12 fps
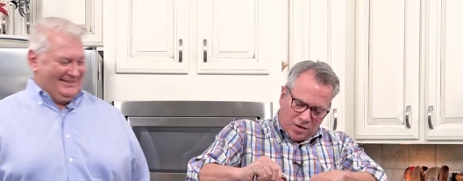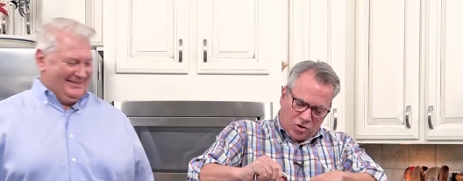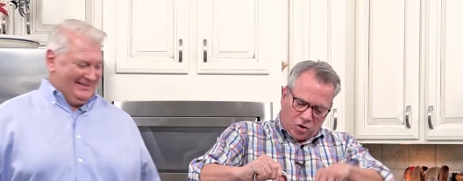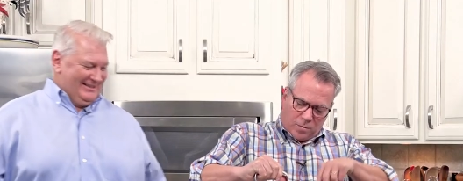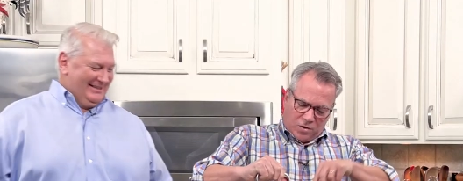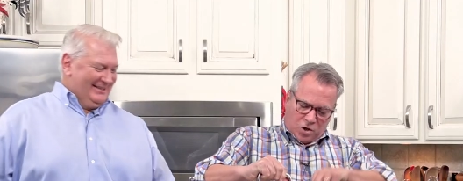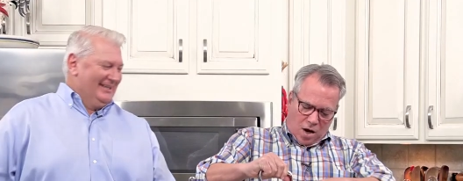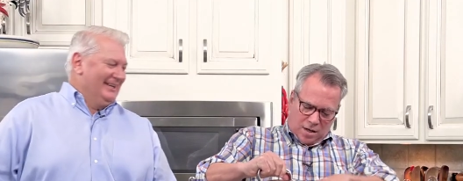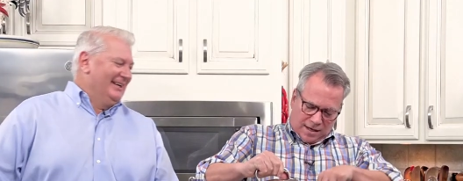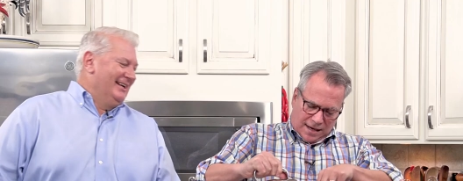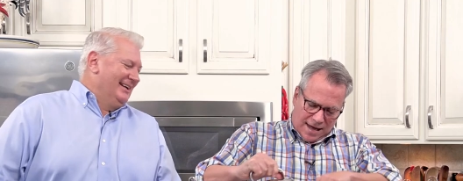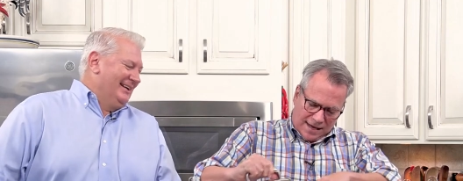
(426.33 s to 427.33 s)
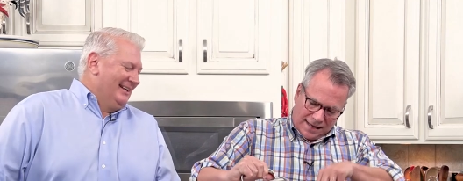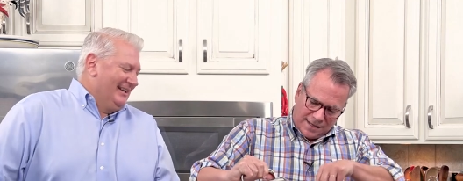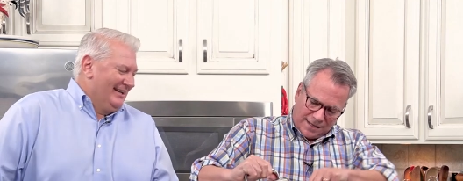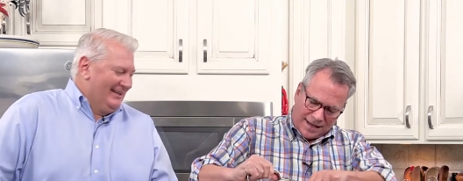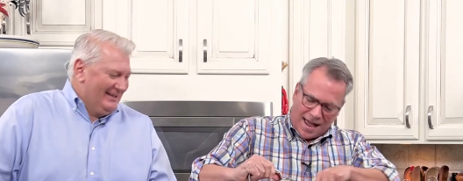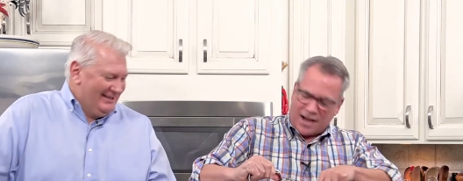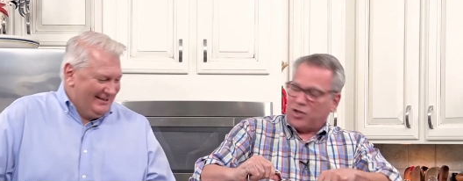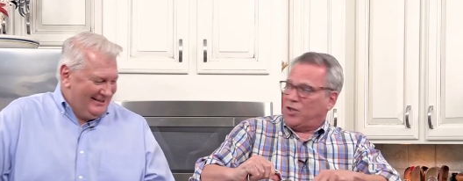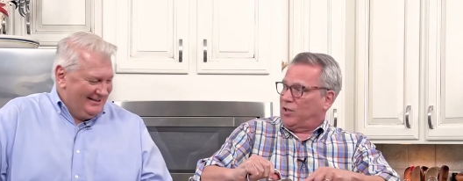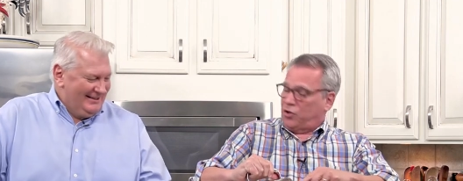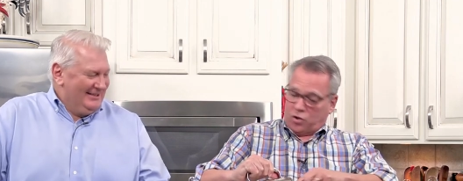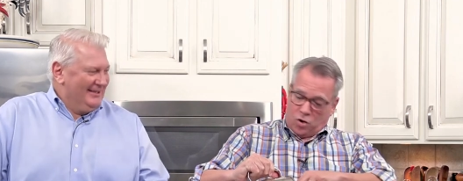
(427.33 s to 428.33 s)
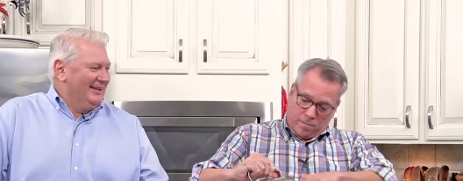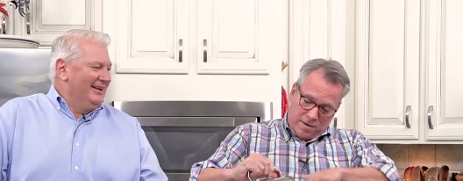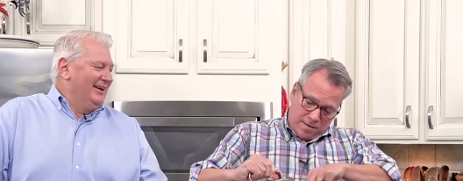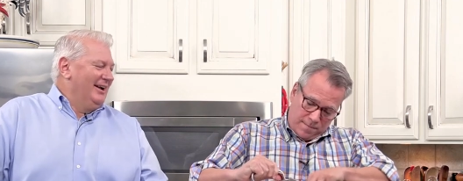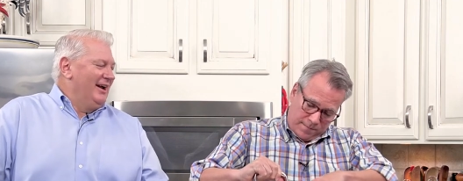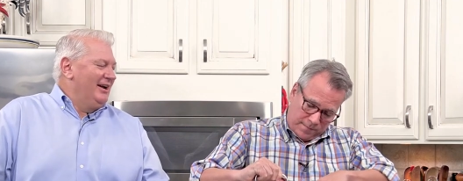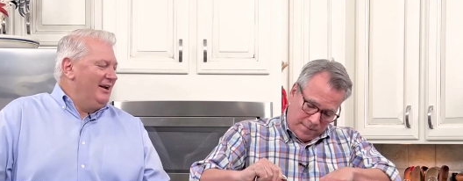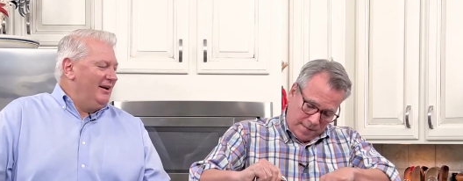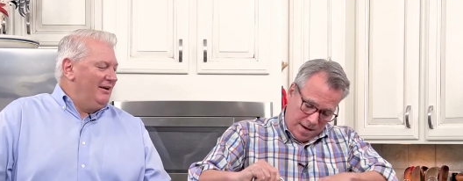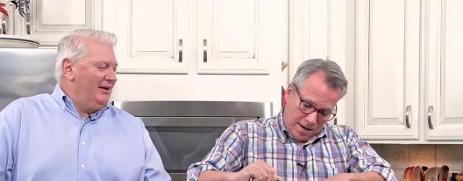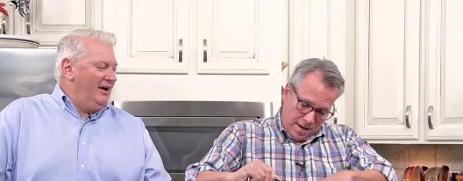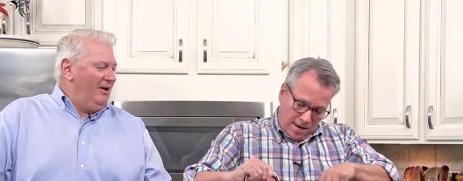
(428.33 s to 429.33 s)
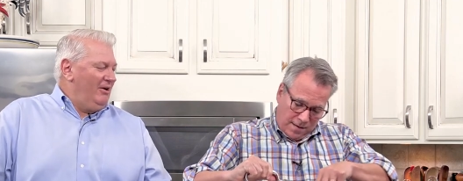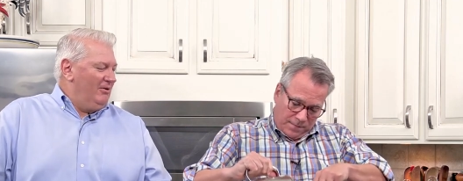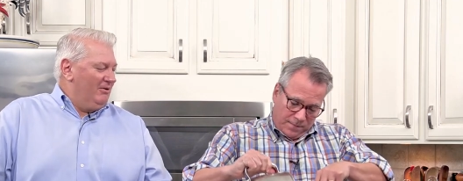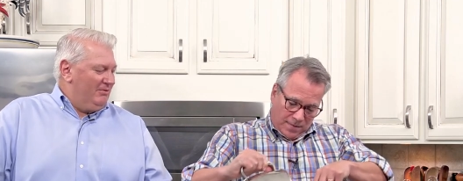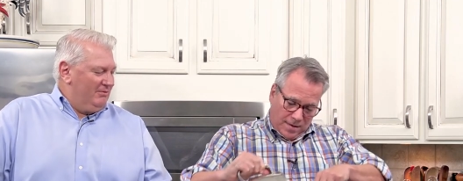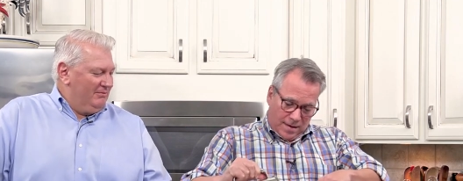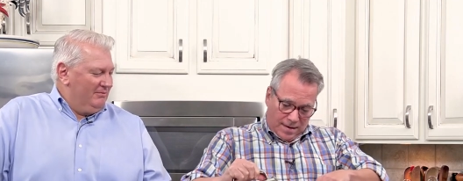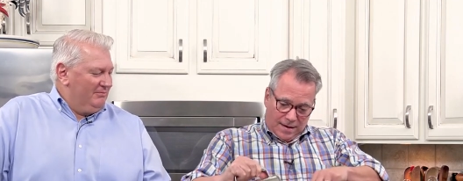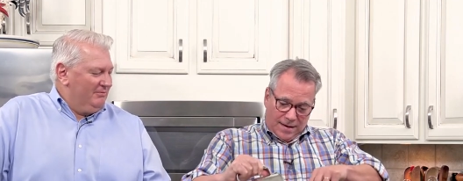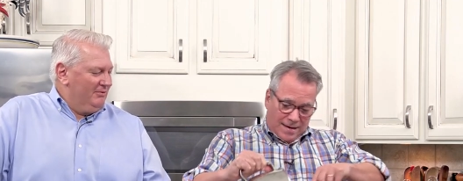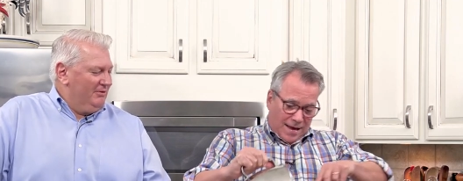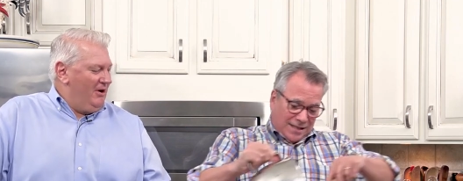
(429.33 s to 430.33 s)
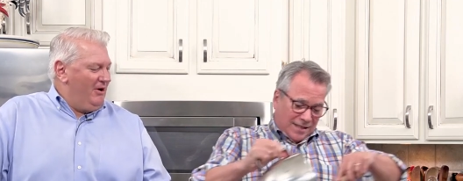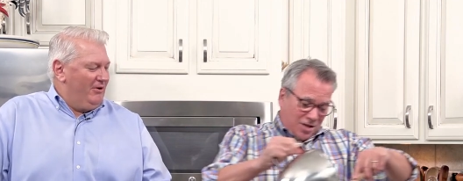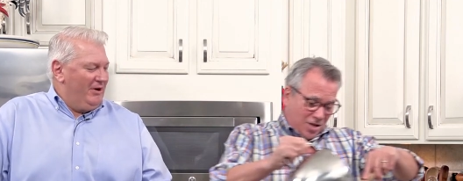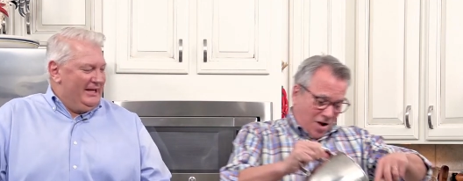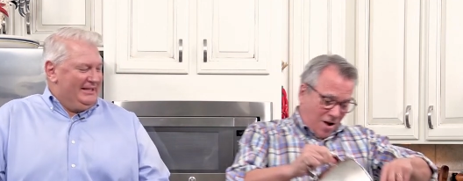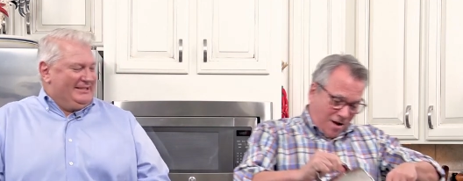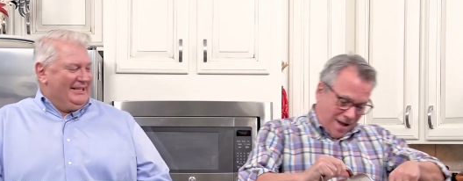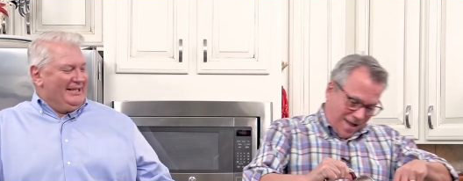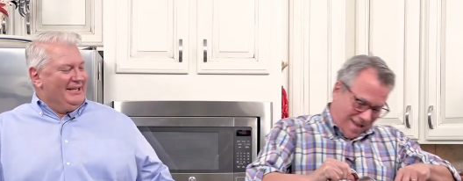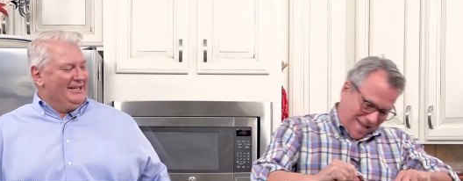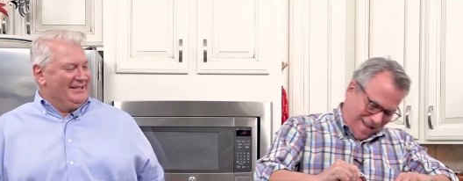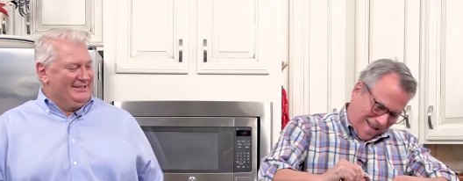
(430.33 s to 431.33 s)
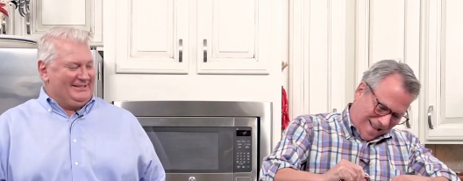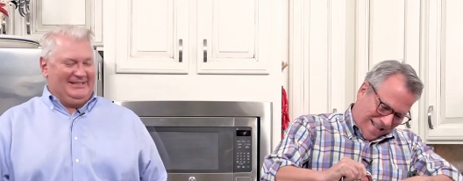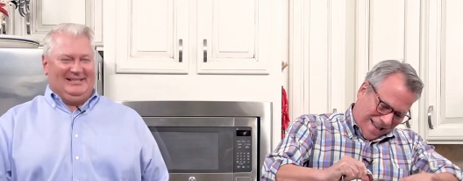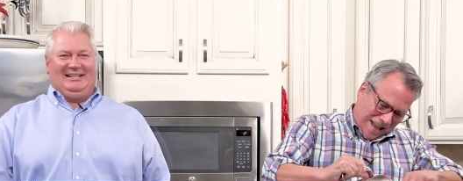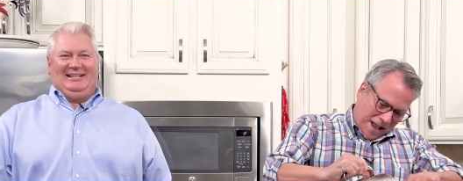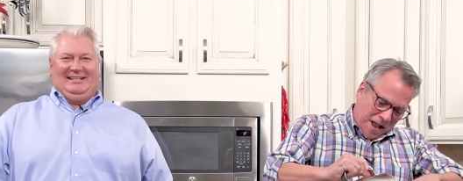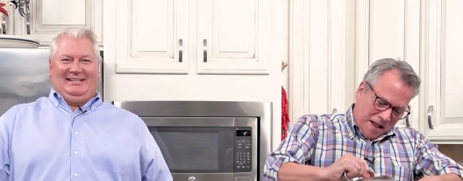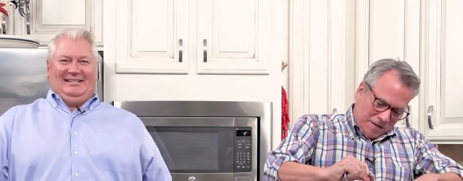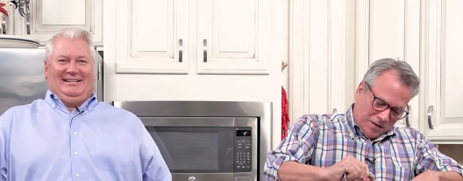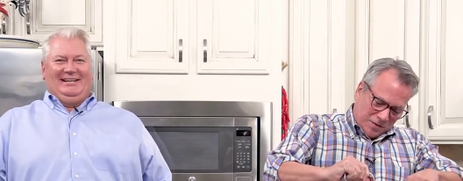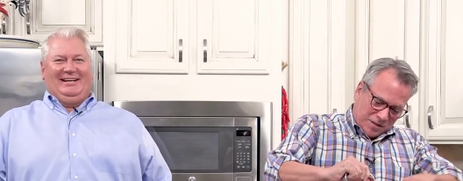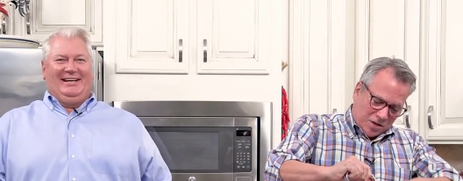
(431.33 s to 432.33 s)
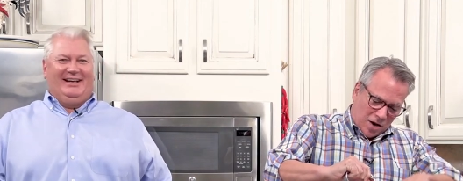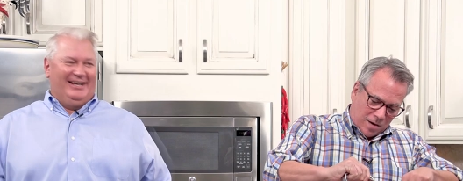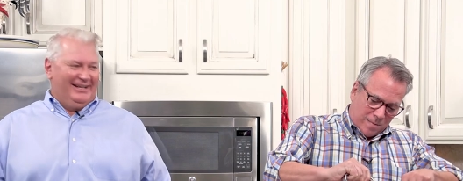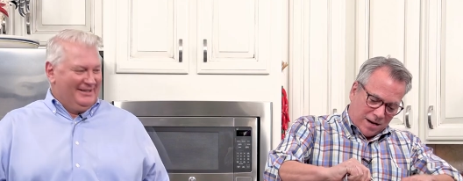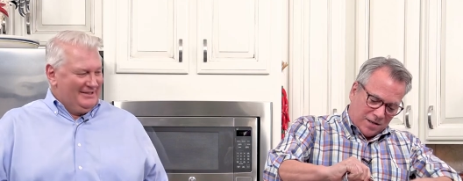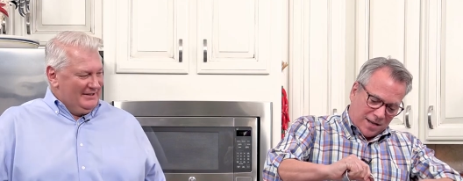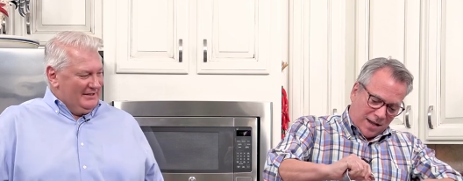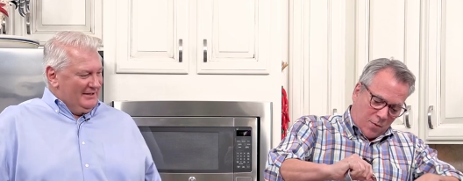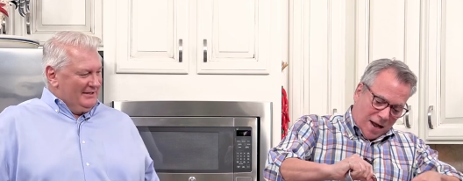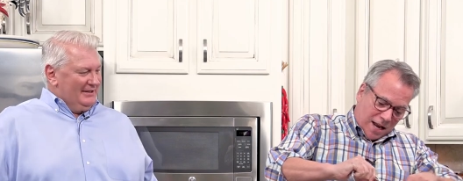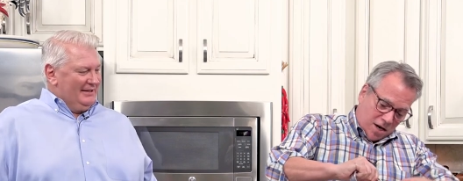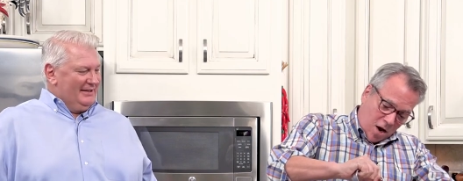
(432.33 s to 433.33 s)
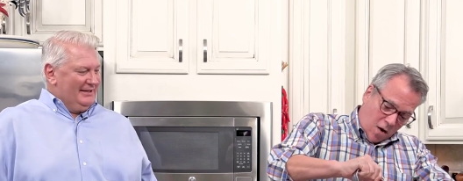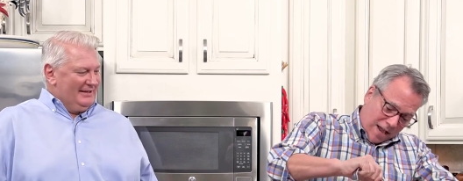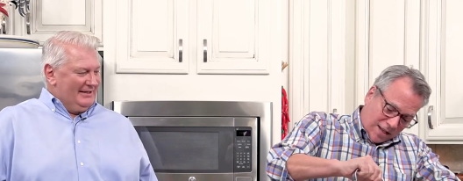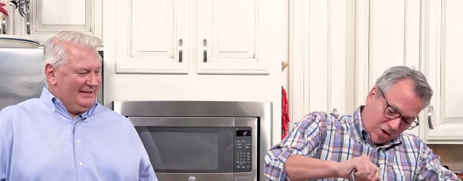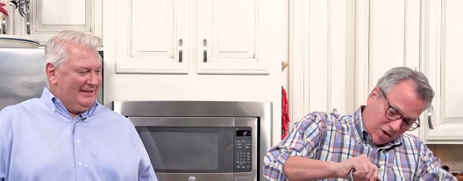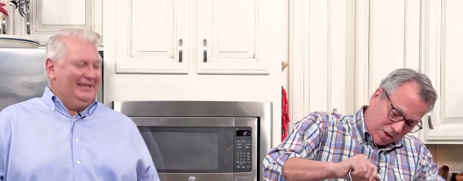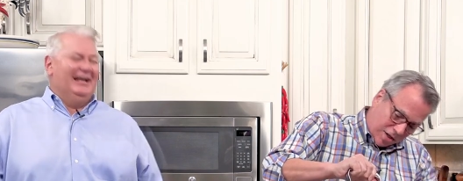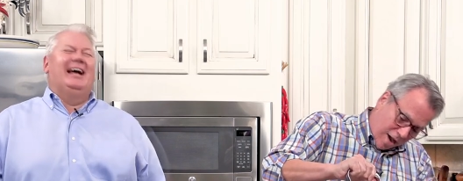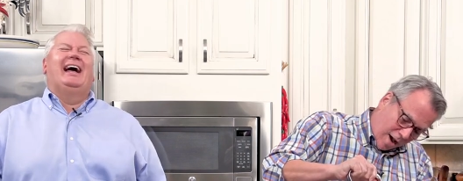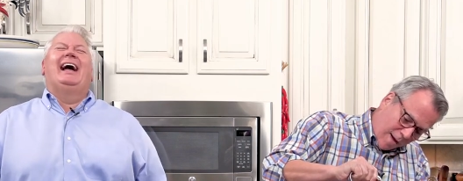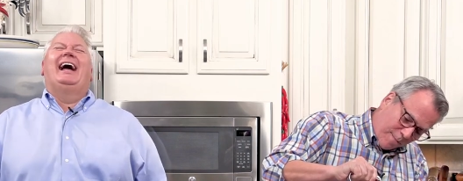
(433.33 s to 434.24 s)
Speaker 1: the German chocolate cake isn't actually German?
Speaker 2: Oh.
Speaker 1: No, I didn't. Talk about a segue. No, it just...